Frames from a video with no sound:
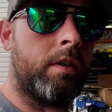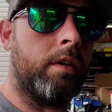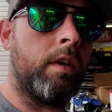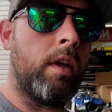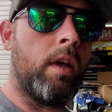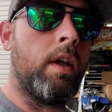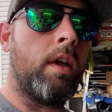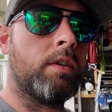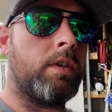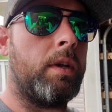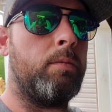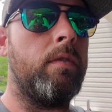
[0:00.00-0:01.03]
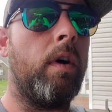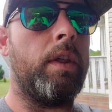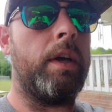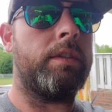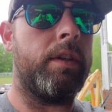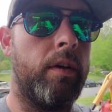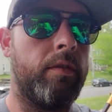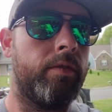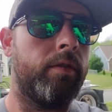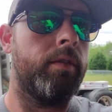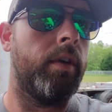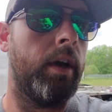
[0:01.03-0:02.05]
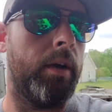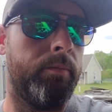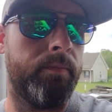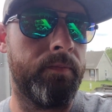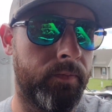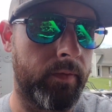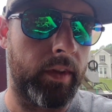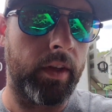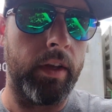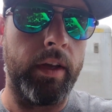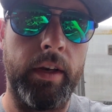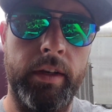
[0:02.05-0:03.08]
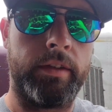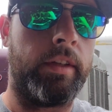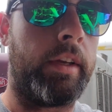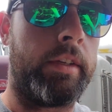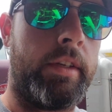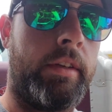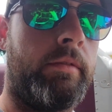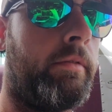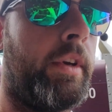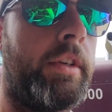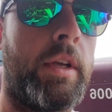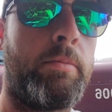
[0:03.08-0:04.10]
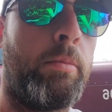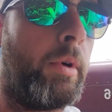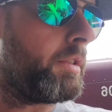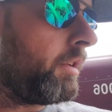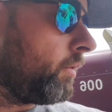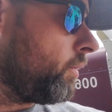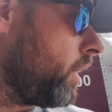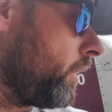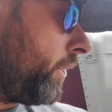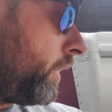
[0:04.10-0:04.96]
And so I had to move all that stuff. Um, and then, like I said, finish up a bunch of little odd and